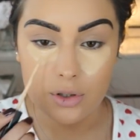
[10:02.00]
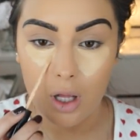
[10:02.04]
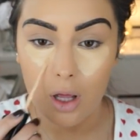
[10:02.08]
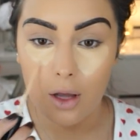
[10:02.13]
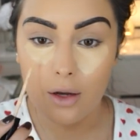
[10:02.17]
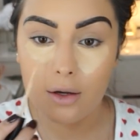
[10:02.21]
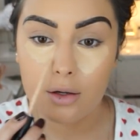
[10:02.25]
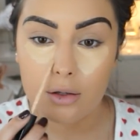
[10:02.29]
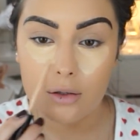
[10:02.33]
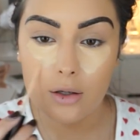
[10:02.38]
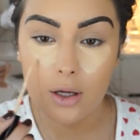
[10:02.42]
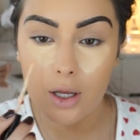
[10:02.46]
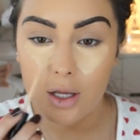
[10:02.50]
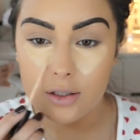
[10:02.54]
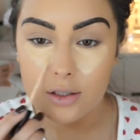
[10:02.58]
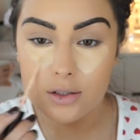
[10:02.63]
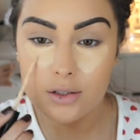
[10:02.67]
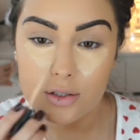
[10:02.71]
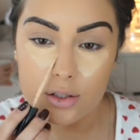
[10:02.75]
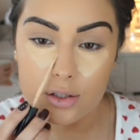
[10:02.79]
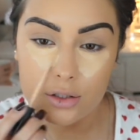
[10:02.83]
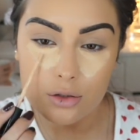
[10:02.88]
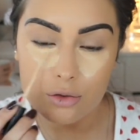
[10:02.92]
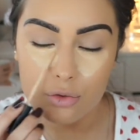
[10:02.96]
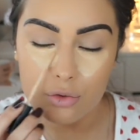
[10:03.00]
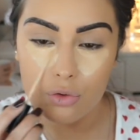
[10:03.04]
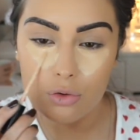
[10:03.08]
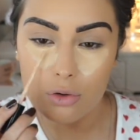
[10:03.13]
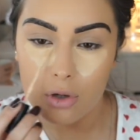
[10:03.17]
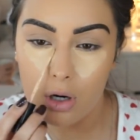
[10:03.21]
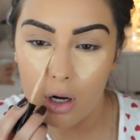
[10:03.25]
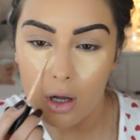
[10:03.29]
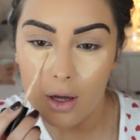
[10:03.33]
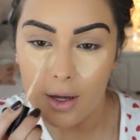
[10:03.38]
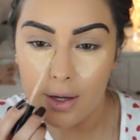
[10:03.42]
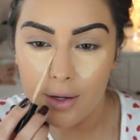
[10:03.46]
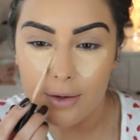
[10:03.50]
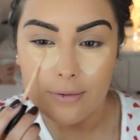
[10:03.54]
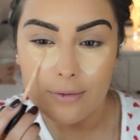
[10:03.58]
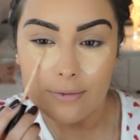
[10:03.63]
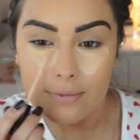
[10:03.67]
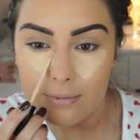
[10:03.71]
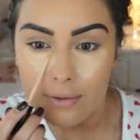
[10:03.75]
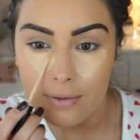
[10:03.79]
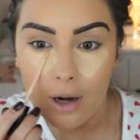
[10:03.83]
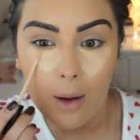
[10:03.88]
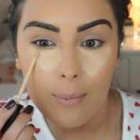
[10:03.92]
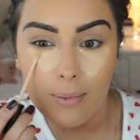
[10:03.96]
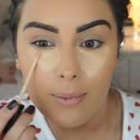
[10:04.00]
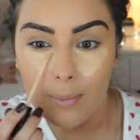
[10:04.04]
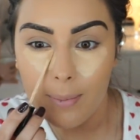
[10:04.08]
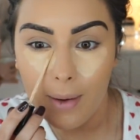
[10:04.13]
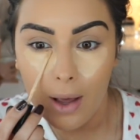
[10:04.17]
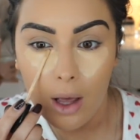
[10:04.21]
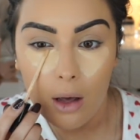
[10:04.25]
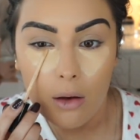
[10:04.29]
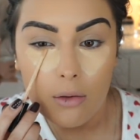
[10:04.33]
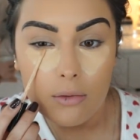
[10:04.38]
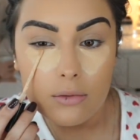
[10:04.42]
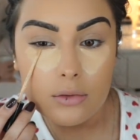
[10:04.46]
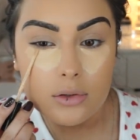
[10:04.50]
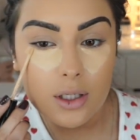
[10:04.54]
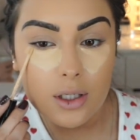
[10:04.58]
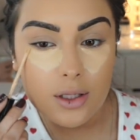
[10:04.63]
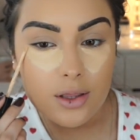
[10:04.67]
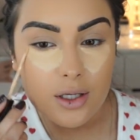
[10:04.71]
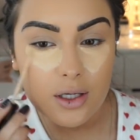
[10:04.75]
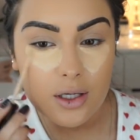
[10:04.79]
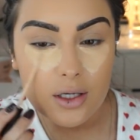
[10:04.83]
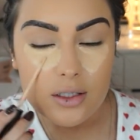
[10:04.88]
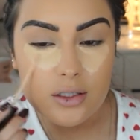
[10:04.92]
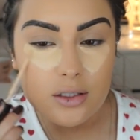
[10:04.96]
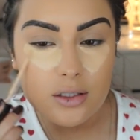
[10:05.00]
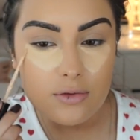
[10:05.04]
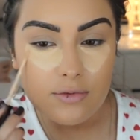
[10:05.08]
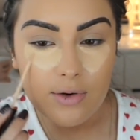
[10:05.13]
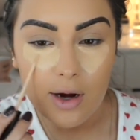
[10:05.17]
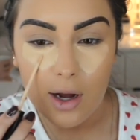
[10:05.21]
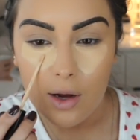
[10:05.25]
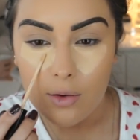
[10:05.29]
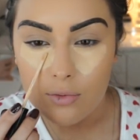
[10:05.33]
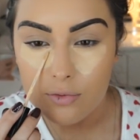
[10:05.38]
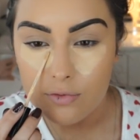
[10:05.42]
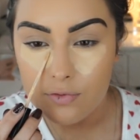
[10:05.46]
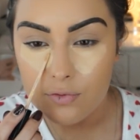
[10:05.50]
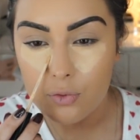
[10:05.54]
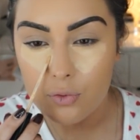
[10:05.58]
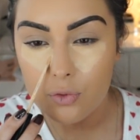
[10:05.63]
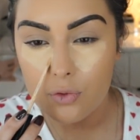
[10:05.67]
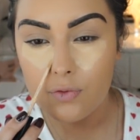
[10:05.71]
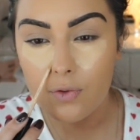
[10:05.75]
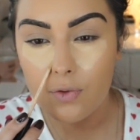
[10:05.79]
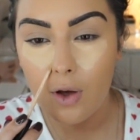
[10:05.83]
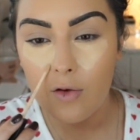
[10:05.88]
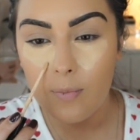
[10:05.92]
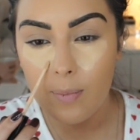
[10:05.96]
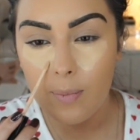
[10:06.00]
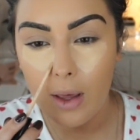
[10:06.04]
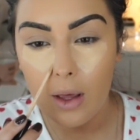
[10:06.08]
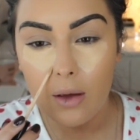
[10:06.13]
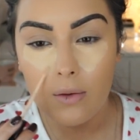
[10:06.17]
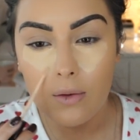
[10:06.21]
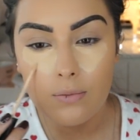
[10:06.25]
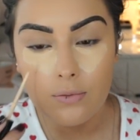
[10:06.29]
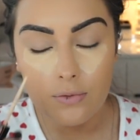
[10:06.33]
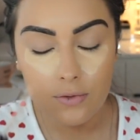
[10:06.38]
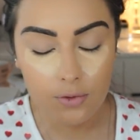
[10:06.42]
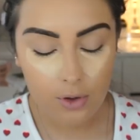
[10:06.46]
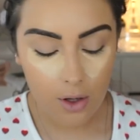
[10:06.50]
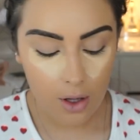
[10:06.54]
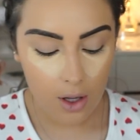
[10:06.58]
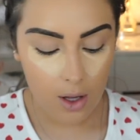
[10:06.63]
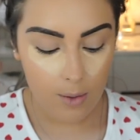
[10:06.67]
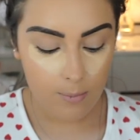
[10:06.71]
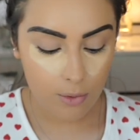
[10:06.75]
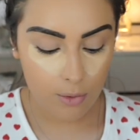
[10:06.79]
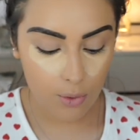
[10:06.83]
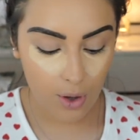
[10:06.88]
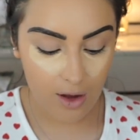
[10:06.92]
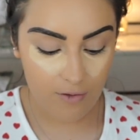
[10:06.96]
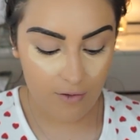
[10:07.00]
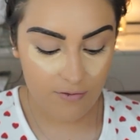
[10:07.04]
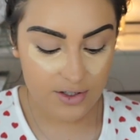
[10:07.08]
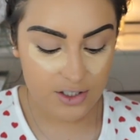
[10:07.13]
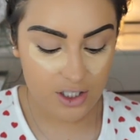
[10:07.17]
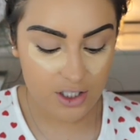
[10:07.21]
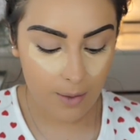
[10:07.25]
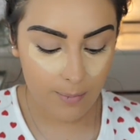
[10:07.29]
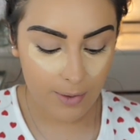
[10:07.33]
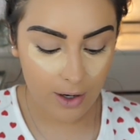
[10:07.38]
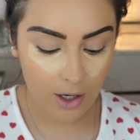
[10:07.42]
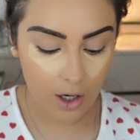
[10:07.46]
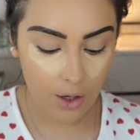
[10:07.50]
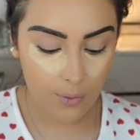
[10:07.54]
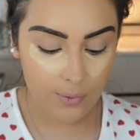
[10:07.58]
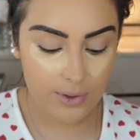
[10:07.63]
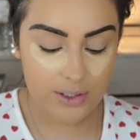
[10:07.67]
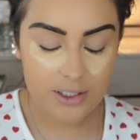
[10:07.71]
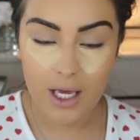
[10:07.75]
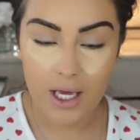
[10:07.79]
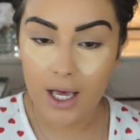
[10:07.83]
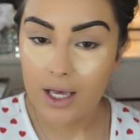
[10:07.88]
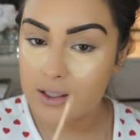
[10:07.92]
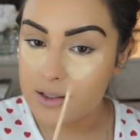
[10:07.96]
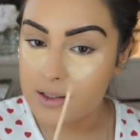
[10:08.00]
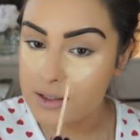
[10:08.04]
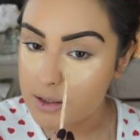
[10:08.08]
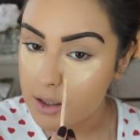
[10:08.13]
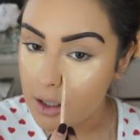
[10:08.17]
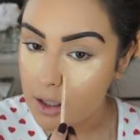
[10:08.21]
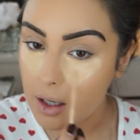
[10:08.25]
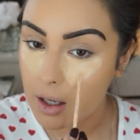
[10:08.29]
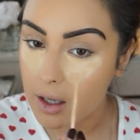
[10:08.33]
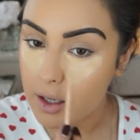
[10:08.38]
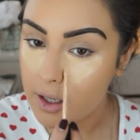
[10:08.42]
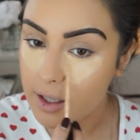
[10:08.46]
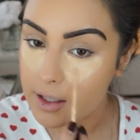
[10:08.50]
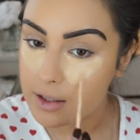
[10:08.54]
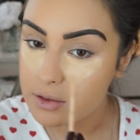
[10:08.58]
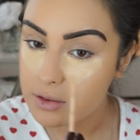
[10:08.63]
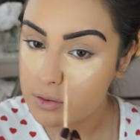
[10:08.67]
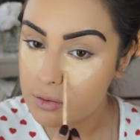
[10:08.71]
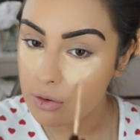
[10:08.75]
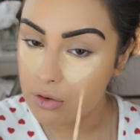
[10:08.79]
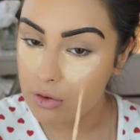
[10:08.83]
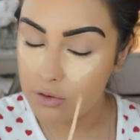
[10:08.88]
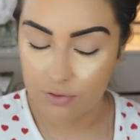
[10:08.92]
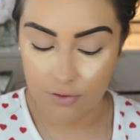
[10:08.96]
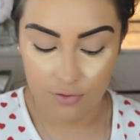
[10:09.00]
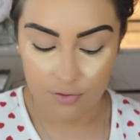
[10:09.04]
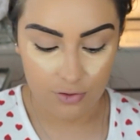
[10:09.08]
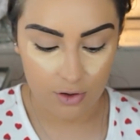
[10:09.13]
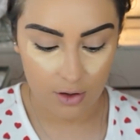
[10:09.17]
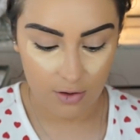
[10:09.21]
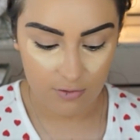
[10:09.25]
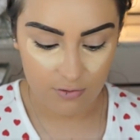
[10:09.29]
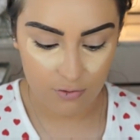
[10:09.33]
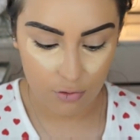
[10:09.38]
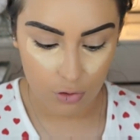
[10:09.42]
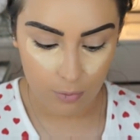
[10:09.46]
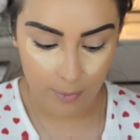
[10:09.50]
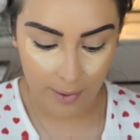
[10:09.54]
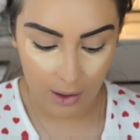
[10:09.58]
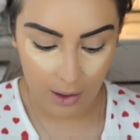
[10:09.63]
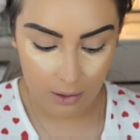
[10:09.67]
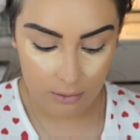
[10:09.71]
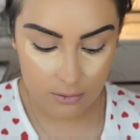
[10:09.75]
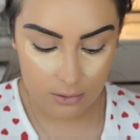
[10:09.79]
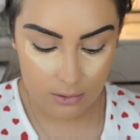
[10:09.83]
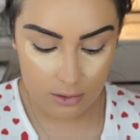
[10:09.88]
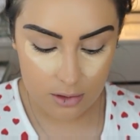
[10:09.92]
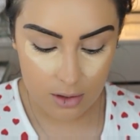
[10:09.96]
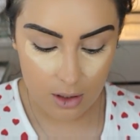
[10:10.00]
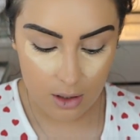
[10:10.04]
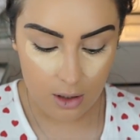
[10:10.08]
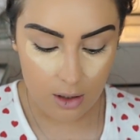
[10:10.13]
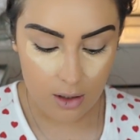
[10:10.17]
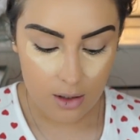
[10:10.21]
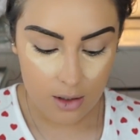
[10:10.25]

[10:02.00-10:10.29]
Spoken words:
like, it's not like couple of pounds. I think it's around £4 or £5, but every time I go into Asda it's on offer for like £4,